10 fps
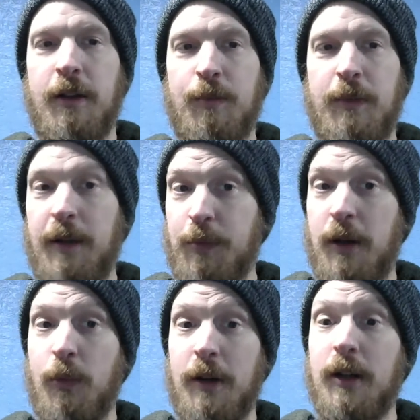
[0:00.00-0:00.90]
that's
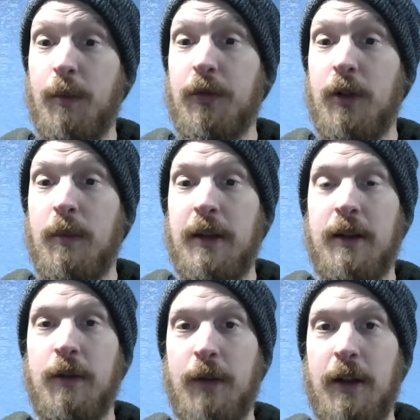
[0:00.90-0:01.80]
probably where it comes from. It
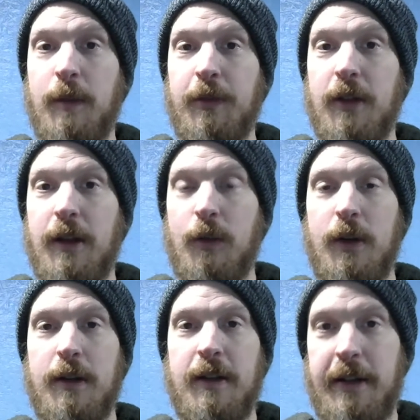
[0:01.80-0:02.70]
develops like
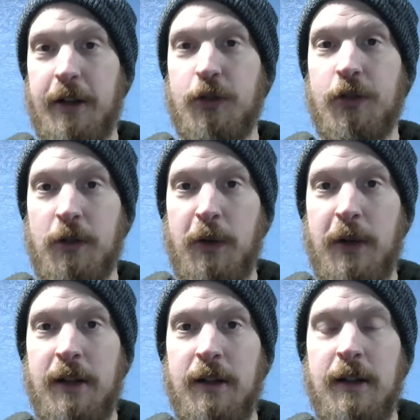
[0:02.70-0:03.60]
when teenagers are
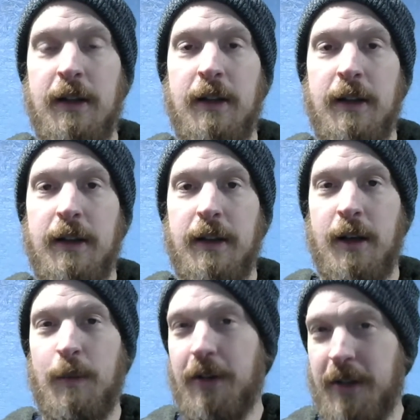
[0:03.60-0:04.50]
growing, in
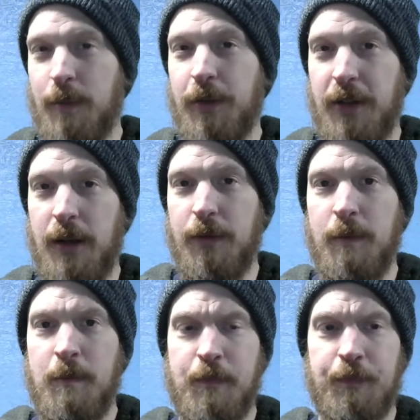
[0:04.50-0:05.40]
about 10% of
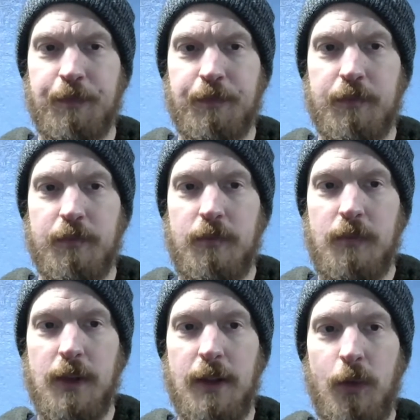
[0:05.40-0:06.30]
them,
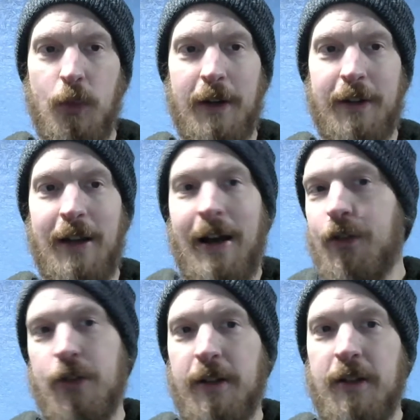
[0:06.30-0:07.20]
where it's not
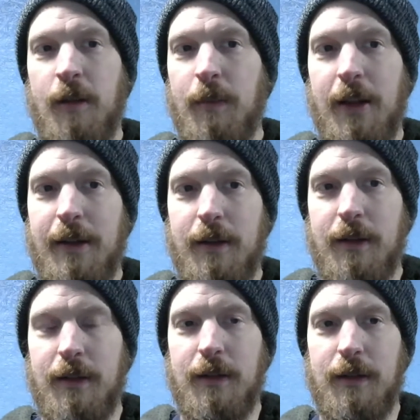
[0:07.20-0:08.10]
just some like
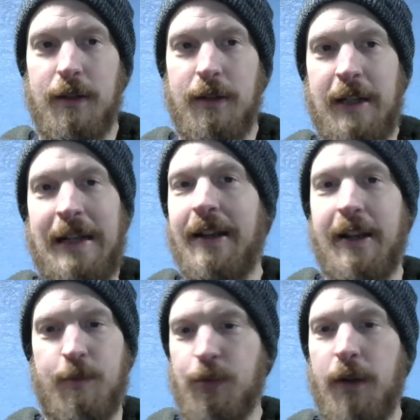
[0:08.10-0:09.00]

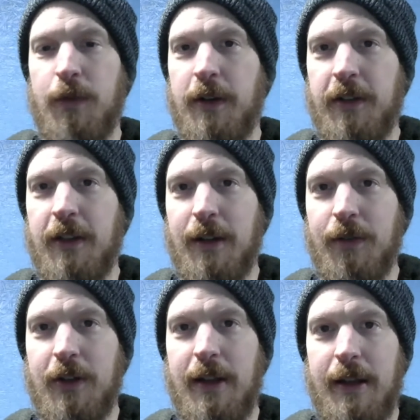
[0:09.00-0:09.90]
teenage preference thing of
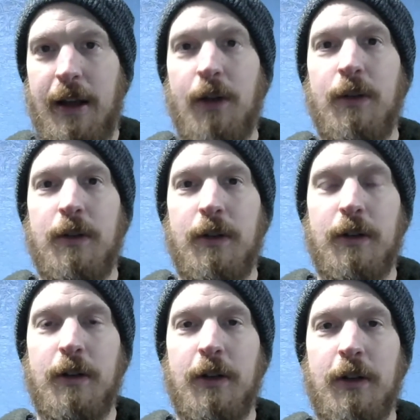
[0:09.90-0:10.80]
staying out or
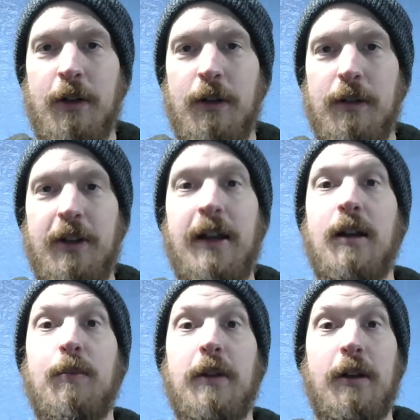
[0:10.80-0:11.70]
staying
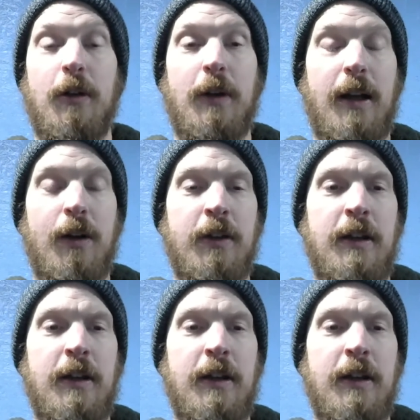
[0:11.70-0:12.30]
up later going out.